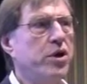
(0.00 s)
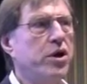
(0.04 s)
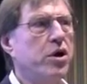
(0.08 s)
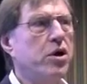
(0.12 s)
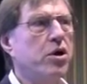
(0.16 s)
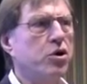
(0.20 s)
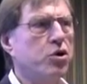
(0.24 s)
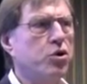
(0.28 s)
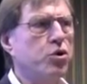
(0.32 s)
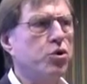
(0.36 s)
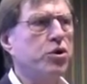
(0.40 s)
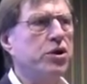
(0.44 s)
are
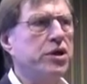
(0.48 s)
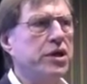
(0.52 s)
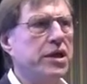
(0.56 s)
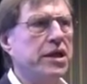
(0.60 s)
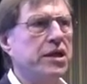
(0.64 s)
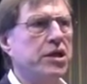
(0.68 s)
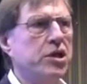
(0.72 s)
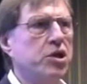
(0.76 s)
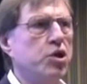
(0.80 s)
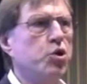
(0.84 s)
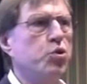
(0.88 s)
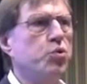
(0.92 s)
good
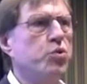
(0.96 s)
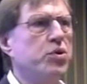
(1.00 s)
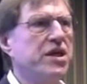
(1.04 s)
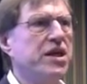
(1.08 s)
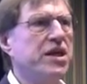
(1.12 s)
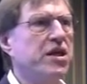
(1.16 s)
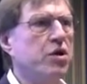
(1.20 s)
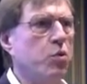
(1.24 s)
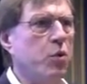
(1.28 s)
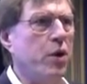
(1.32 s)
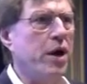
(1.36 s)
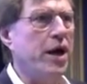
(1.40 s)
in a
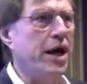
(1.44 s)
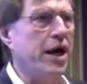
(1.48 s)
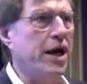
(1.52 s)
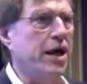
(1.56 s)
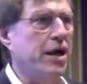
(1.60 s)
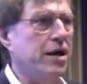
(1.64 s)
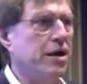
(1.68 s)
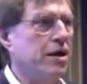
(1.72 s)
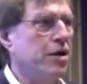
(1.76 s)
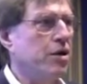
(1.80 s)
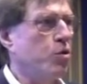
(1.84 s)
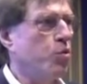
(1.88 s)
unique way.
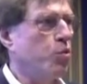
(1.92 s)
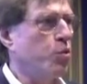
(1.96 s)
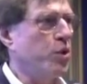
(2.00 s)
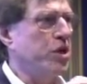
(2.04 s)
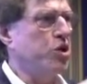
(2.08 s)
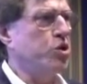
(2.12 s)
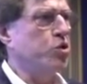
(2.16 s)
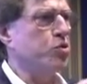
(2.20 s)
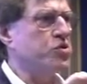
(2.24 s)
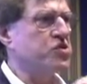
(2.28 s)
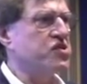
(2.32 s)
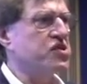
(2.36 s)
We
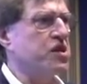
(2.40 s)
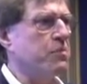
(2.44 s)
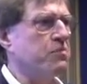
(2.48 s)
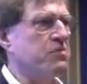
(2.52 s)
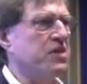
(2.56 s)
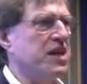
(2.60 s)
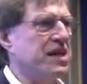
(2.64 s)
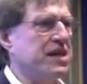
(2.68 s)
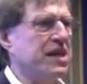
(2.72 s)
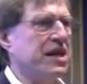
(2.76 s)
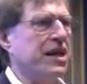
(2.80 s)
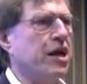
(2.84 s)
do
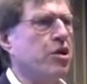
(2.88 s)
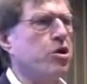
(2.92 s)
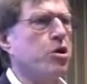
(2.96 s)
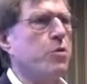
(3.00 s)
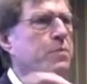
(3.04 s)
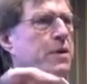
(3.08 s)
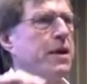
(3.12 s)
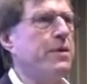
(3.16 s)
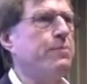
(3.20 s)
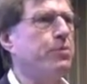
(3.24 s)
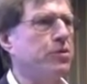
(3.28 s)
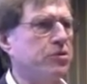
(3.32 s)
something that other
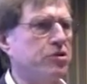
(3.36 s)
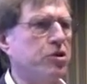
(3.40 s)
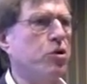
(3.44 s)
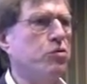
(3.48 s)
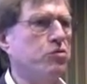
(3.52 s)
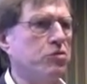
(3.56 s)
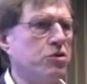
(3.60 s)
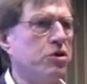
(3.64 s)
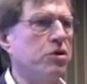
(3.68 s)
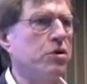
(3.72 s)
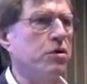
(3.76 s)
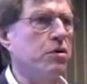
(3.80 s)
people
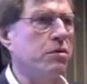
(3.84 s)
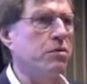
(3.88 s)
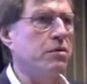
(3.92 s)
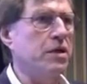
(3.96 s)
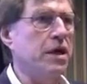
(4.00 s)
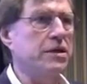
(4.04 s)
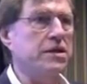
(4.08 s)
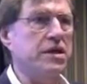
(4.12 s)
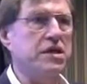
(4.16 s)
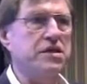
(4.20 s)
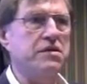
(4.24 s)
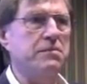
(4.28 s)
don't do.
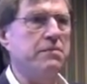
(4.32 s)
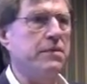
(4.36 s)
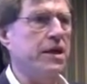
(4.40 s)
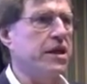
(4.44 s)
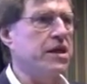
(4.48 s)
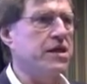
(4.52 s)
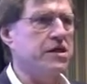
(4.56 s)
That doesn't make us